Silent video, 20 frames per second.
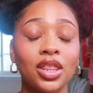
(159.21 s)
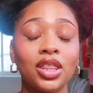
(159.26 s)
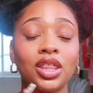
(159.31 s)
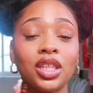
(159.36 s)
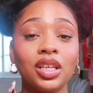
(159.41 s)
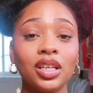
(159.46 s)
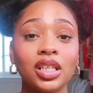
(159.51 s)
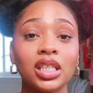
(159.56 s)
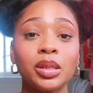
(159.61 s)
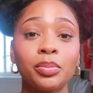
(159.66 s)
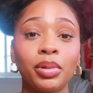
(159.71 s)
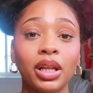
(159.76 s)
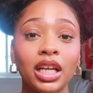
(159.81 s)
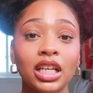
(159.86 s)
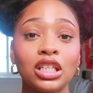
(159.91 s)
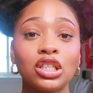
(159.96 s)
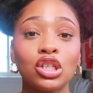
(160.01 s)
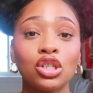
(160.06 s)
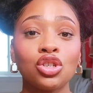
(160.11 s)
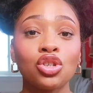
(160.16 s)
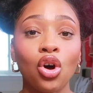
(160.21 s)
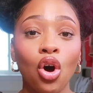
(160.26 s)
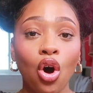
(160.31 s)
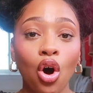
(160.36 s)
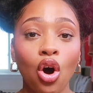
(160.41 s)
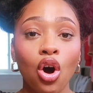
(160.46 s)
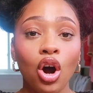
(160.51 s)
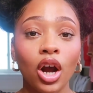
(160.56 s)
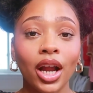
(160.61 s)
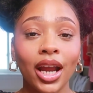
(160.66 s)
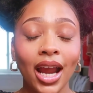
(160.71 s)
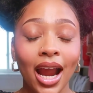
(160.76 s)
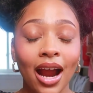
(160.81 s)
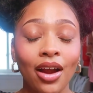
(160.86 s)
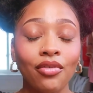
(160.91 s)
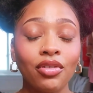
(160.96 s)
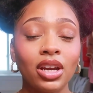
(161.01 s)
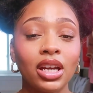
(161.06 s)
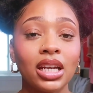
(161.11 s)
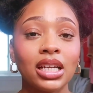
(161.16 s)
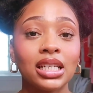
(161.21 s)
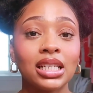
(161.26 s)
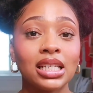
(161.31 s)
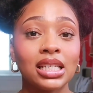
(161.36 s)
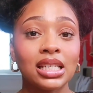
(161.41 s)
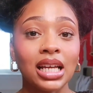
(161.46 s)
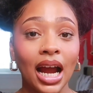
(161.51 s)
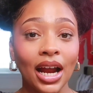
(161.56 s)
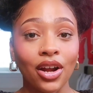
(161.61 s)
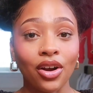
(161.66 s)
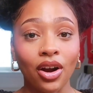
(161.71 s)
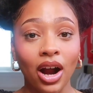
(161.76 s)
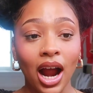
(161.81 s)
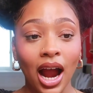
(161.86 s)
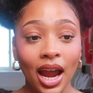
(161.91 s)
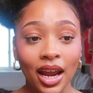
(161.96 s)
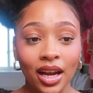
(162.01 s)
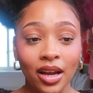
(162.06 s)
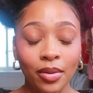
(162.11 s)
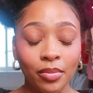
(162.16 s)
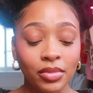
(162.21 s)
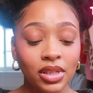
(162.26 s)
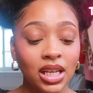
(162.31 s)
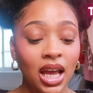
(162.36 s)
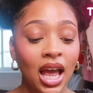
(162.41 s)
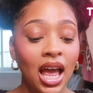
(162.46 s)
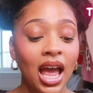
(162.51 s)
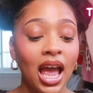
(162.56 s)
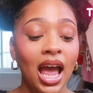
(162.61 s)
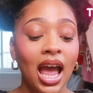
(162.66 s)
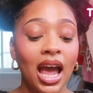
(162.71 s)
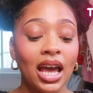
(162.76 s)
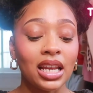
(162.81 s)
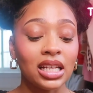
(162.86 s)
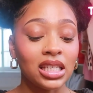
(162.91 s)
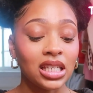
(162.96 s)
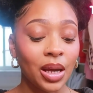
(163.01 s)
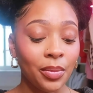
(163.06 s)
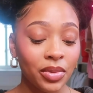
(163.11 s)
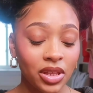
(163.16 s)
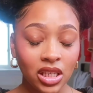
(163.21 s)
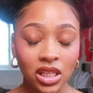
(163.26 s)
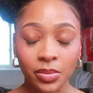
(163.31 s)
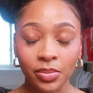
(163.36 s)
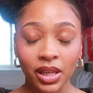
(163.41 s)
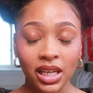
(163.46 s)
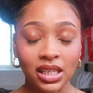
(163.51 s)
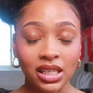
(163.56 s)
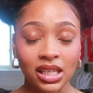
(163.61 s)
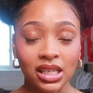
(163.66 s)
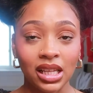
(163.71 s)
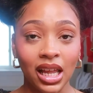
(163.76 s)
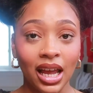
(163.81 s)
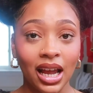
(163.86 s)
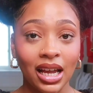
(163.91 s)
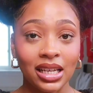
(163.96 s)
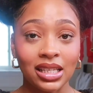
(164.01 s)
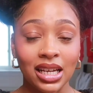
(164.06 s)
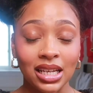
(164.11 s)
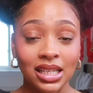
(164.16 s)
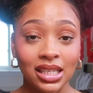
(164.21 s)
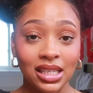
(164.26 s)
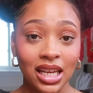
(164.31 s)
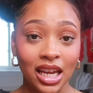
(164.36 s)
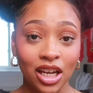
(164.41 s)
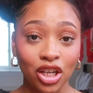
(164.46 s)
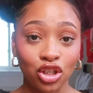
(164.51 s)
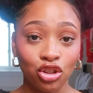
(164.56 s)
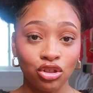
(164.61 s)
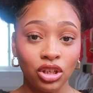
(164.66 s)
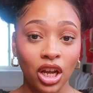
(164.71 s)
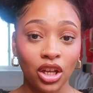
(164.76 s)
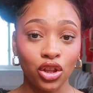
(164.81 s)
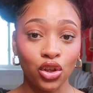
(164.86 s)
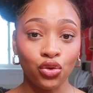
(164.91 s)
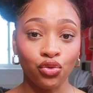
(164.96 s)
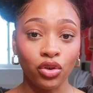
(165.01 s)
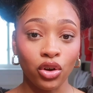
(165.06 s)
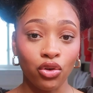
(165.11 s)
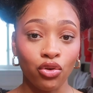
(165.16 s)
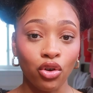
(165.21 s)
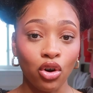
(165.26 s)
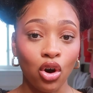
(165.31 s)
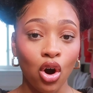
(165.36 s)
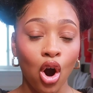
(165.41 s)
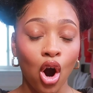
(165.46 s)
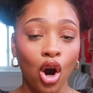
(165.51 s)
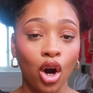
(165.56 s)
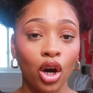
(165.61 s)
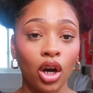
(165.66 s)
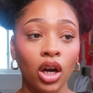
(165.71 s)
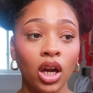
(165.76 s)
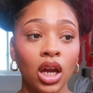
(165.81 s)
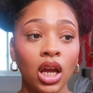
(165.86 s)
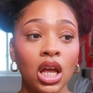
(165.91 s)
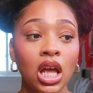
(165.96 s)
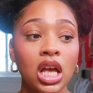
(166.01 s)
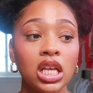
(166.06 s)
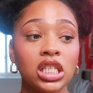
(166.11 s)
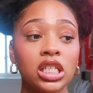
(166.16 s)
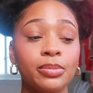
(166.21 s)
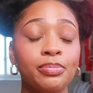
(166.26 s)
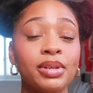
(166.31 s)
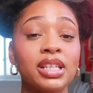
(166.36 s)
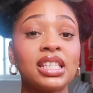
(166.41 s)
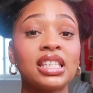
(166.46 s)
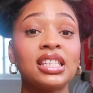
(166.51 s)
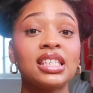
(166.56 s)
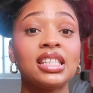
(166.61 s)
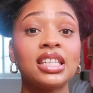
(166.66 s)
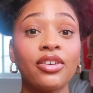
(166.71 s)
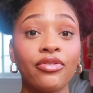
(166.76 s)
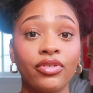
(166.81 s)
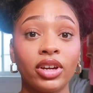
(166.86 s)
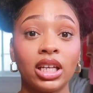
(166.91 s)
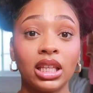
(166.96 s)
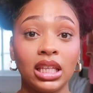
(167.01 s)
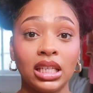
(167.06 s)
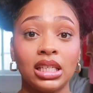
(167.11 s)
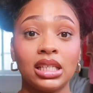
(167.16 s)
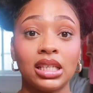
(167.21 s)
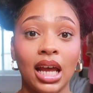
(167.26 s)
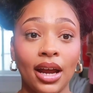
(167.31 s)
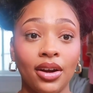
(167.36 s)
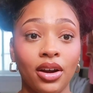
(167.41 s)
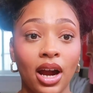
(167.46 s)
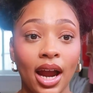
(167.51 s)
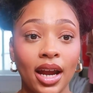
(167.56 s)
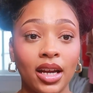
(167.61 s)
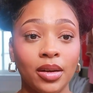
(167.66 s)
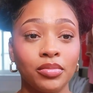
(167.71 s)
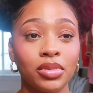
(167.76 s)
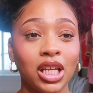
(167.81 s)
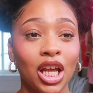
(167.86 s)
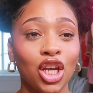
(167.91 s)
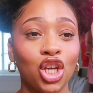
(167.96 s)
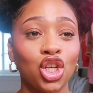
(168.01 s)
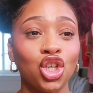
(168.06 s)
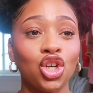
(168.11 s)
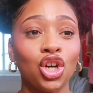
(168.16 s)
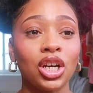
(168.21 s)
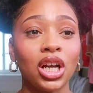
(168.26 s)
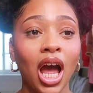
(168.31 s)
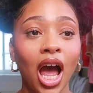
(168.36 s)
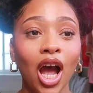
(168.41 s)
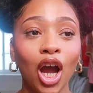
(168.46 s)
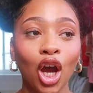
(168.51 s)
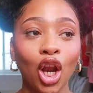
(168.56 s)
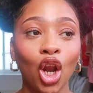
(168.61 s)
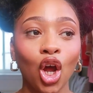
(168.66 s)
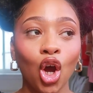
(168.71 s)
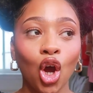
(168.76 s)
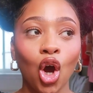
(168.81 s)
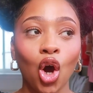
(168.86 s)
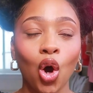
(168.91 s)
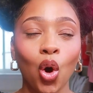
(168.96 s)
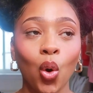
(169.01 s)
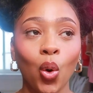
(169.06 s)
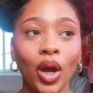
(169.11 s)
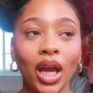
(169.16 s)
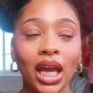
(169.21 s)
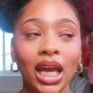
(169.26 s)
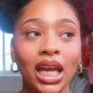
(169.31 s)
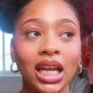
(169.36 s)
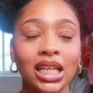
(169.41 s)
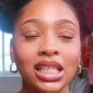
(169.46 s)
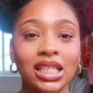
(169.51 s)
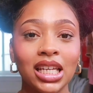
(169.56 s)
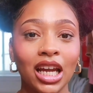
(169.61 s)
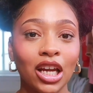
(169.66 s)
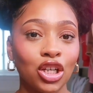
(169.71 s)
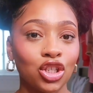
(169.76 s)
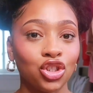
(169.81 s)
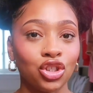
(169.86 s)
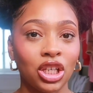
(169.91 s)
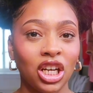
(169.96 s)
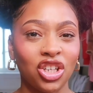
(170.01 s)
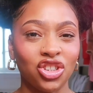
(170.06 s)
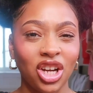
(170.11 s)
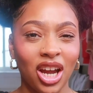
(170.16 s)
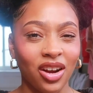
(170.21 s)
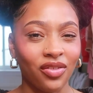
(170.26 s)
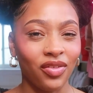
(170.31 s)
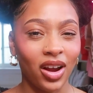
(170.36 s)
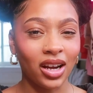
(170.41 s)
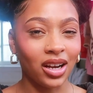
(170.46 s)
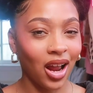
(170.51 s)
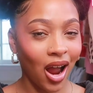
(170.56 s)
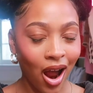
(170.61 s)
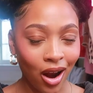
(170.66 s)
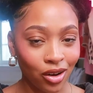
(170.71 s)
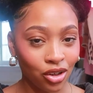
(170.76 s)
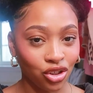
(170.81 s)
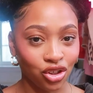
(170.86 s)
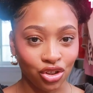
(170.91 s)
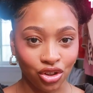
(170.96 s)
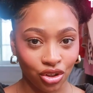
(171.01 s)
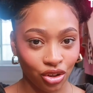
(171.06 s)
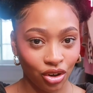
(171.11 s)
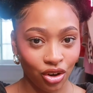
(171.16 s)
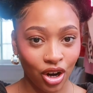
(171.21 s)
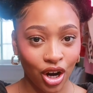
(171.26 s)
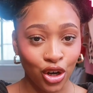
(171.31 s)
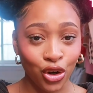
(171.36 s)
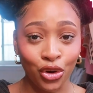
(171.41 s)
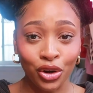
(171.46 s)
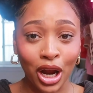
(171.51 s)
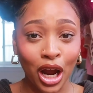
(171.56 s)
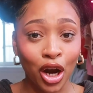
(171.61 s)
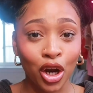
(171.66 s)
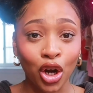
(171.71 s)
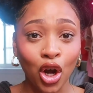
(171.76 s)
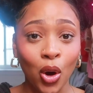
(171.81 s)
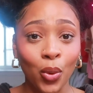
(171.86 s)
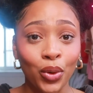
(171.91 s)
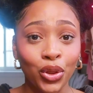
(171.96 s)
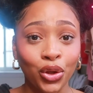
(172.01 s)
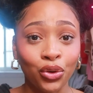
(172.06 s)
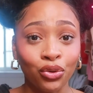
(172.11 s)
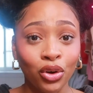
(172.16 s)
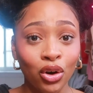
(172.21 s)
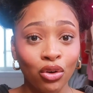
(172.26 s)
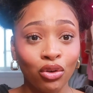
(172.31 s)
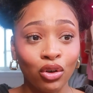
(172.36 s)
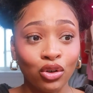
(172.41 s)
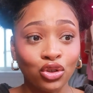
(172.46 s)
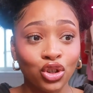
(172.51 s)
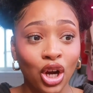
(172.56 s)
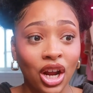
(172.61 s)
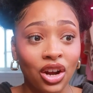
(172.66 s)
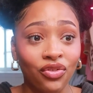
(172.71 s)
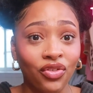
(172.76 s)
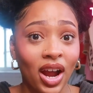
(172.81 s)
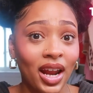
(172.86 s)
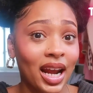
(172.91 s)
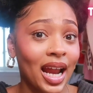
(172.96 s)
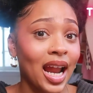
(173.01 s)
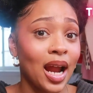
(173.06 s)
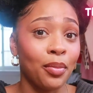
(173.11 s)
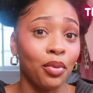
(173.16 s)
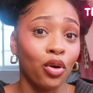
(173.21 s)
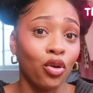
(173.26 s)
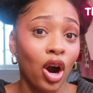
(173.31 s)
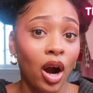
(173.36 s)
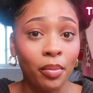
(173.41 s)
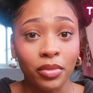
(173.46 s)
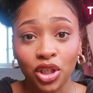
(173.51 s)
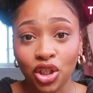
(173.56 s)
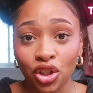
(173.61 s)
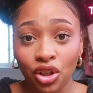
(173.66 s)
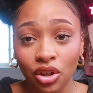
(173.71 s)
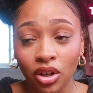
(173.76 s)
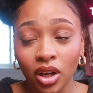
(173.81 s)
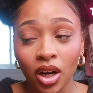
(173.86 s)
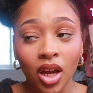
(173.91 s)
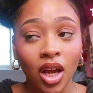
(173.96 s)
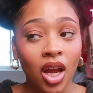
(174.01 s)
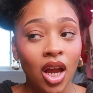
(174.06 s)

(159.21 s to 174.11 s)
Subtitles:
These places all carry designer items, and some of these places, like I said, 2nd Street and The Real, are specifically designer items. Like, you're not gonna go in 2nd Street and try to find a Hollister shirt, and you're not gonna go in The Real try to find an Abercrombie shirt.